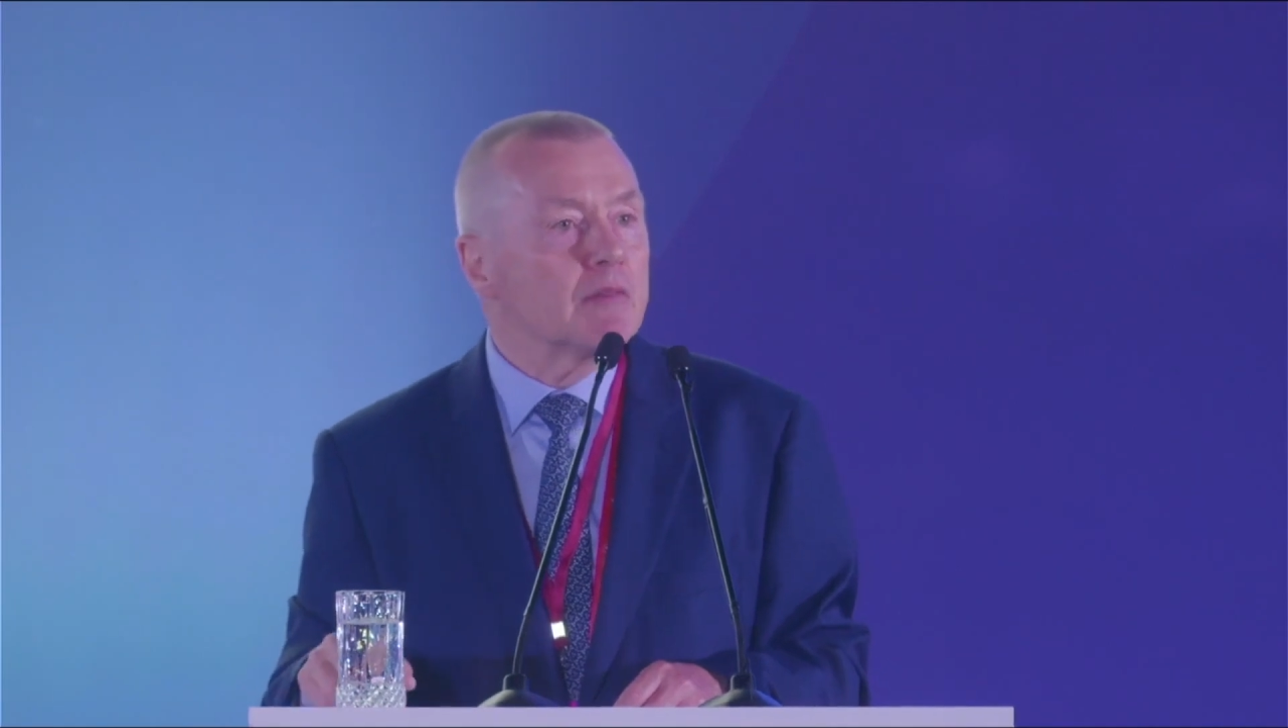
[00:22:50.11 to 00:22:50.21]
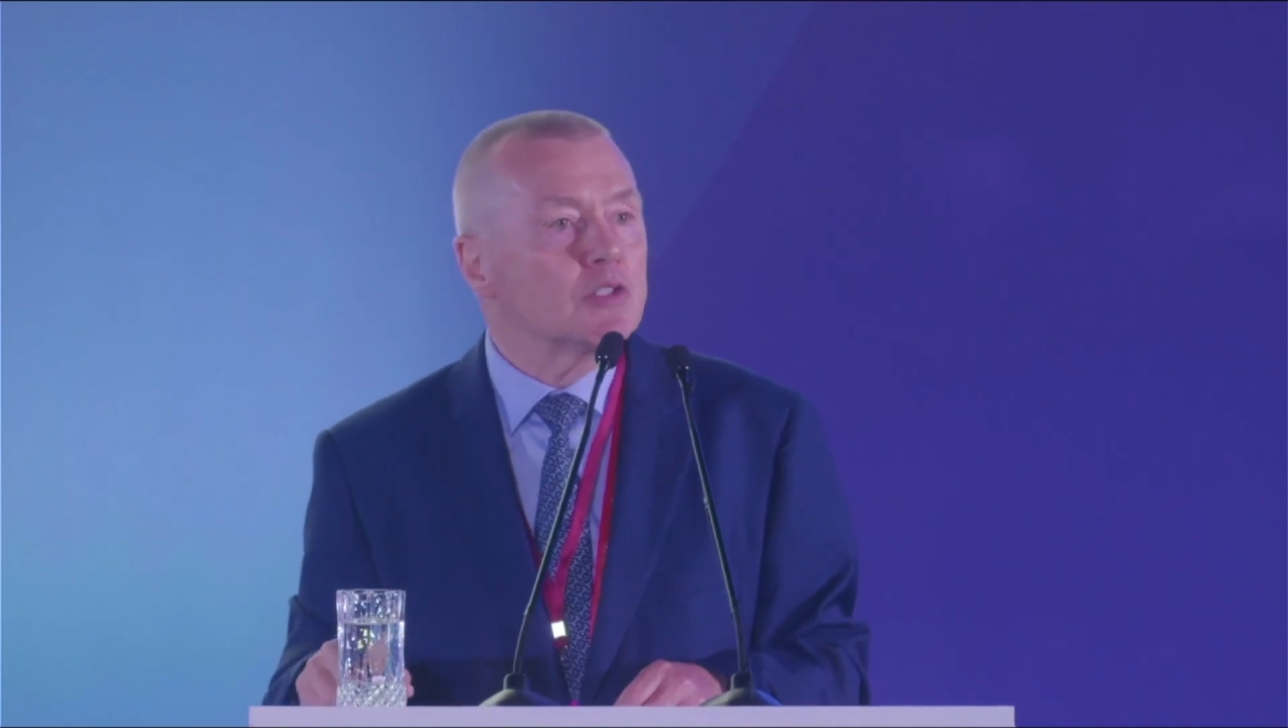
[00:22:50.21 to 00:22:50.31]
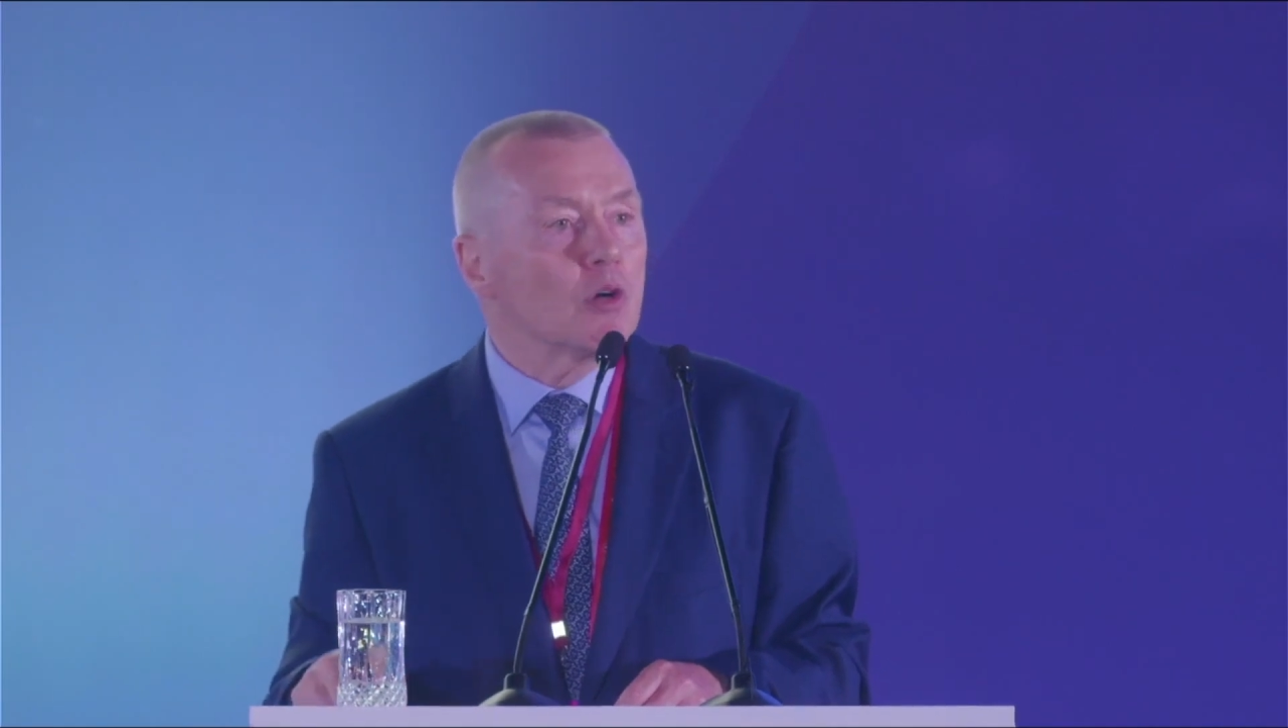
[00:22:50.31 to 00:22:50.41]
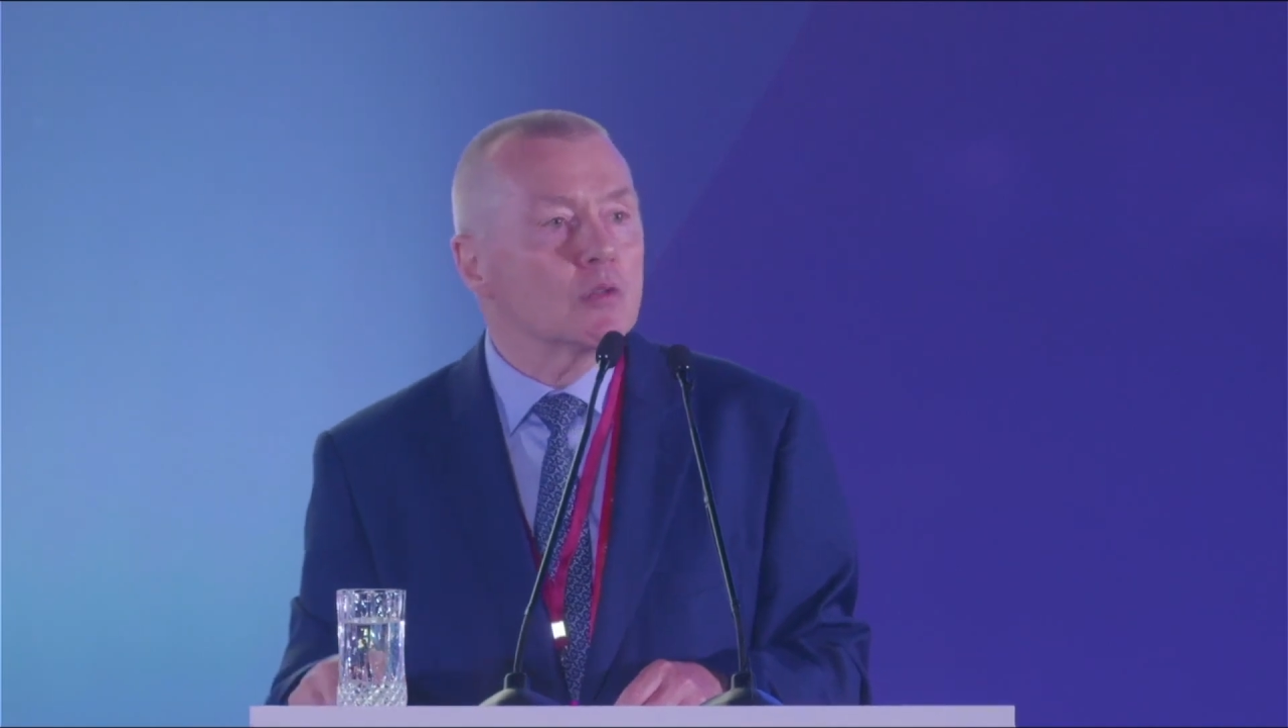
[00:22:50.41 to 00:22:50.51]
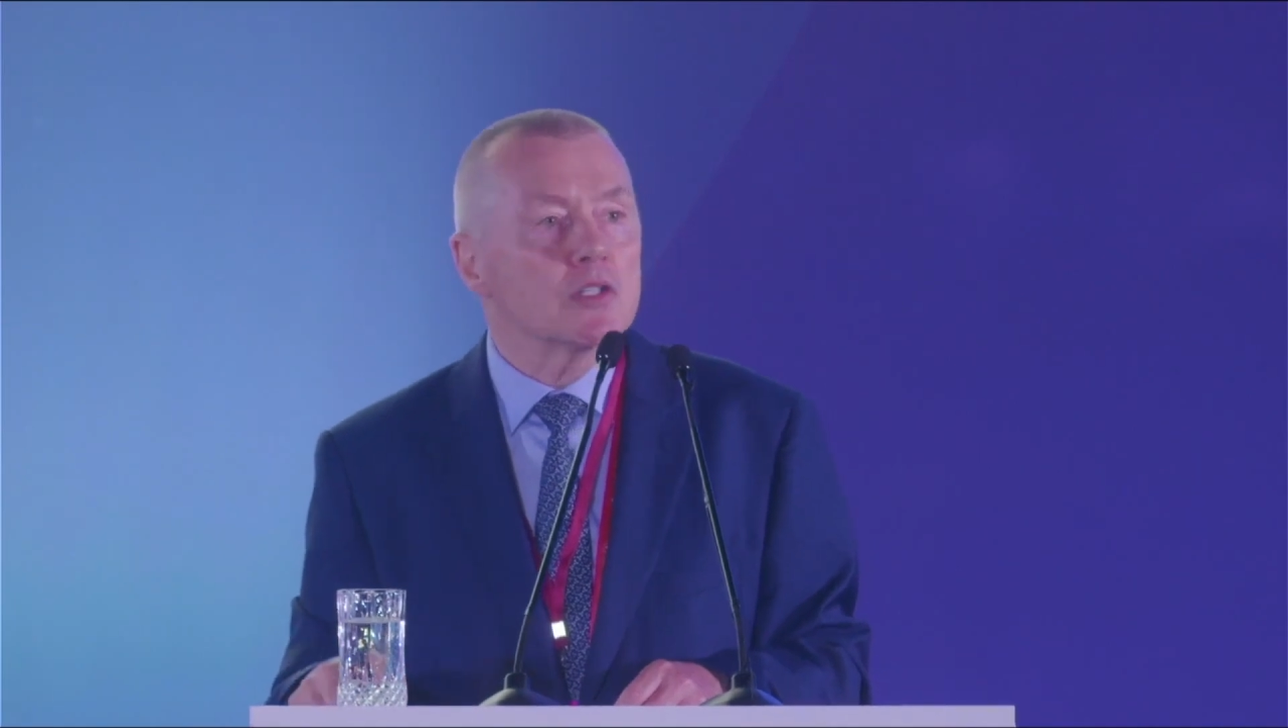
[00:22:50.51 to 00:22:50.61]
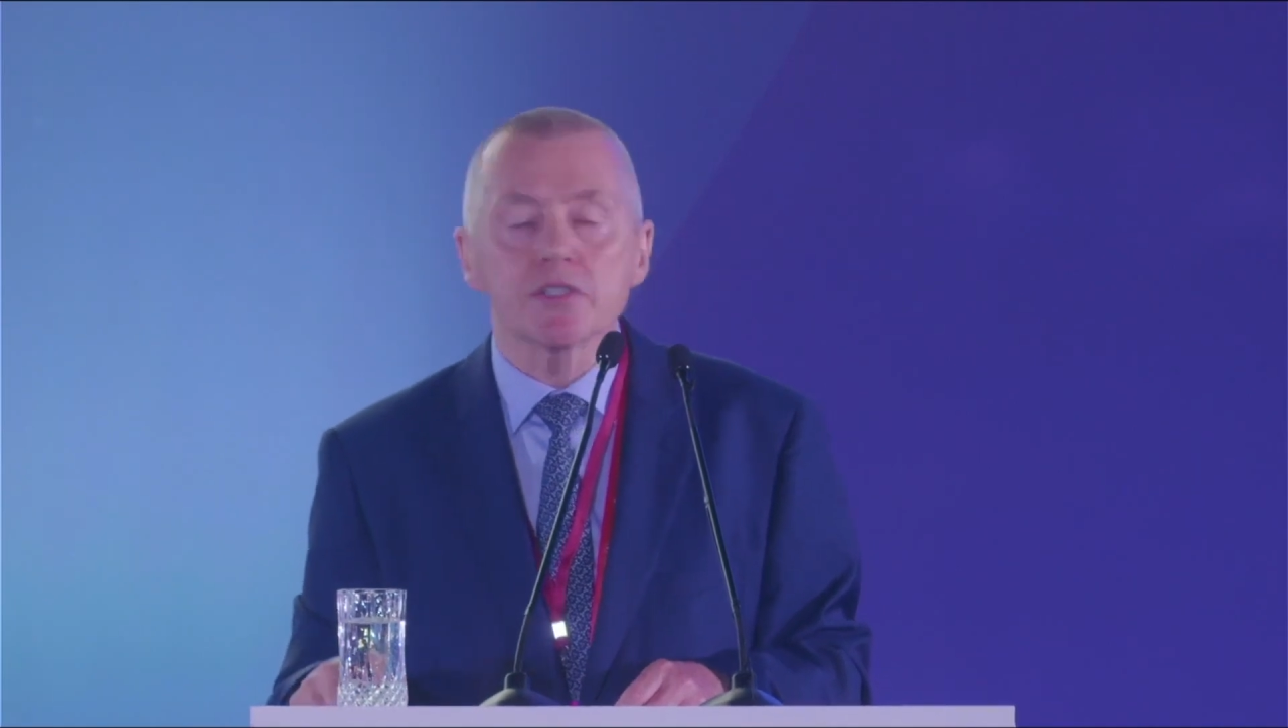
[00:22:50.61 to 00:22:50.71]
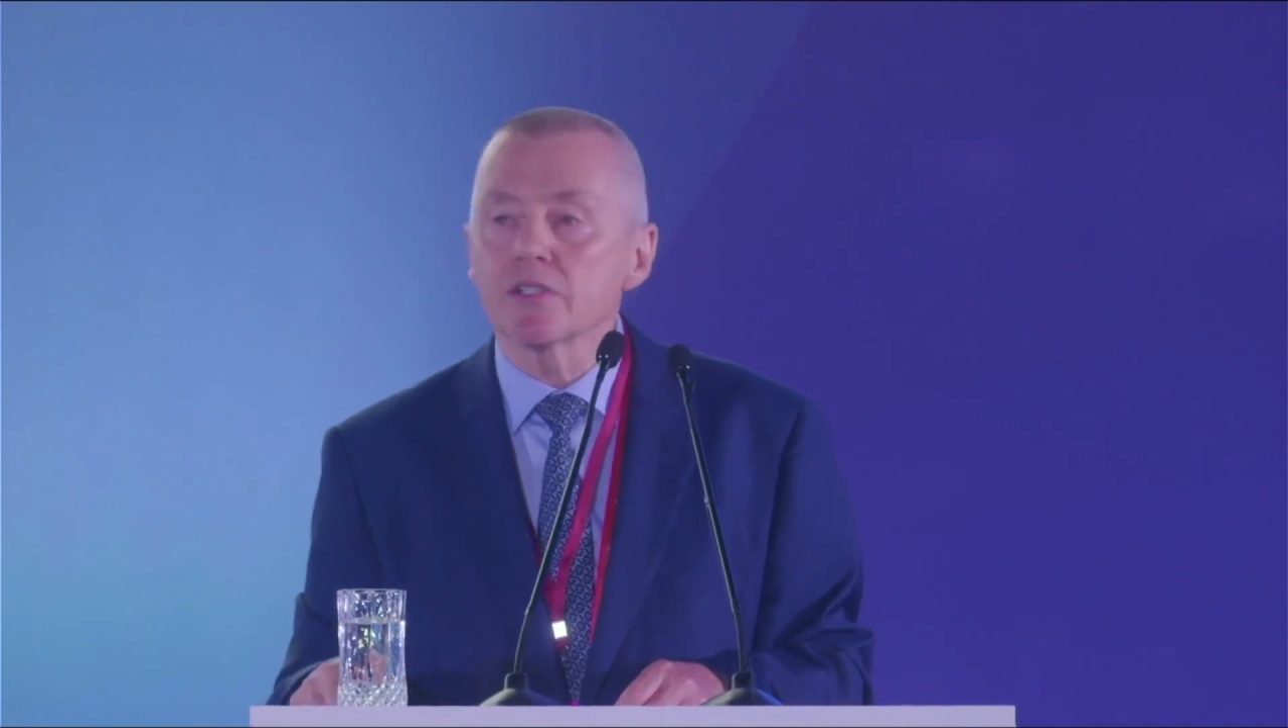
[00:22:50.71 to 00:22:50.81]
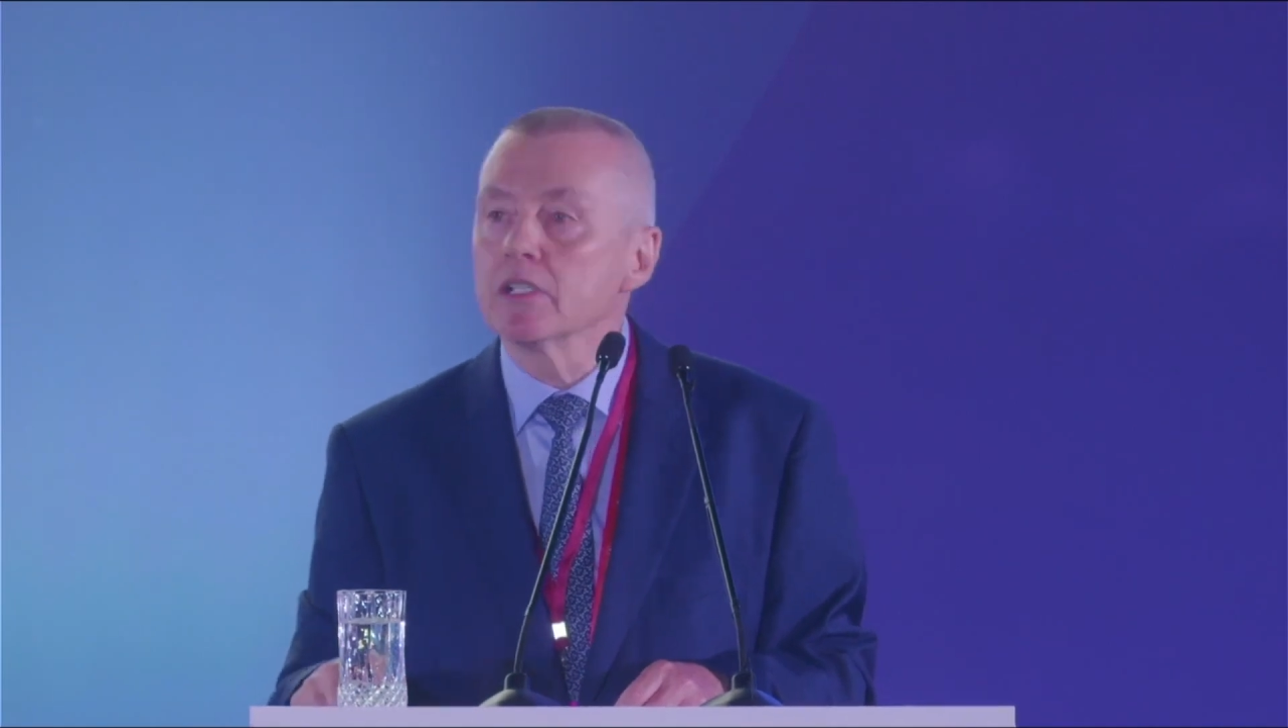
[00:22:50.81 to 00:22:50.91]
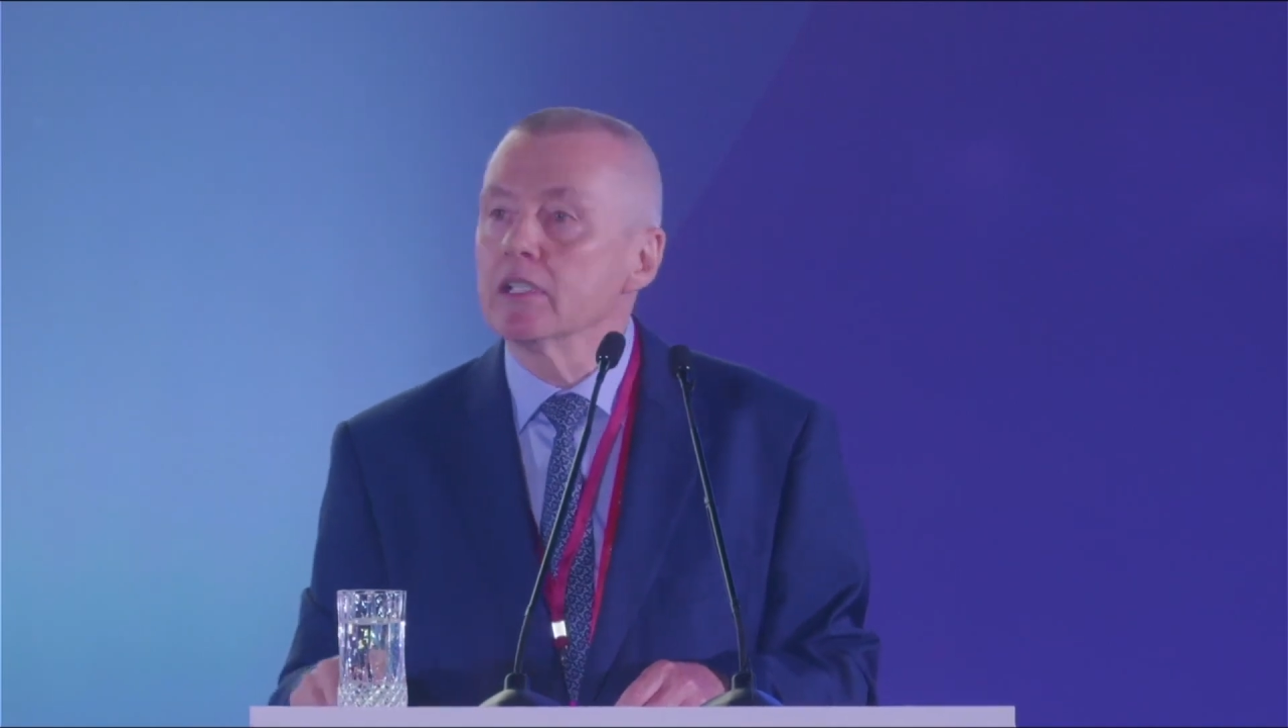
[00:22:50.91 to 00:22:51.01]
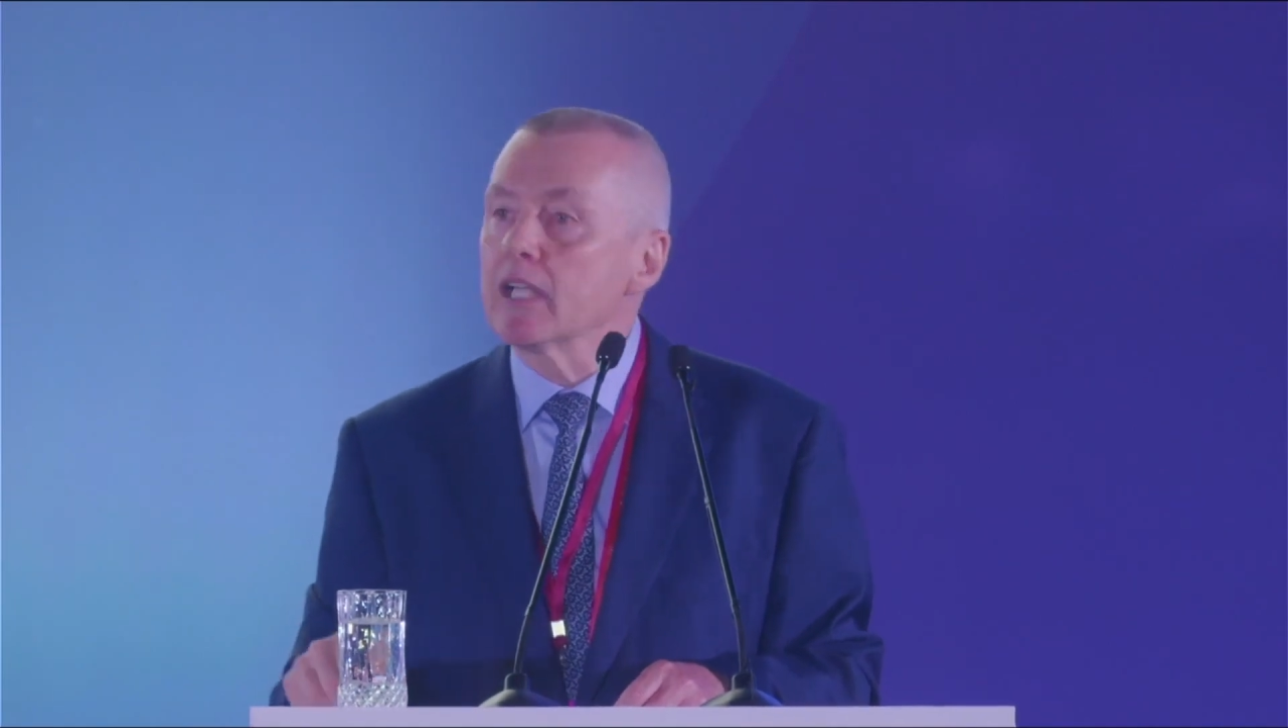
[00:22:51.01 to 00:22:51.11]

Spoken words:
have told us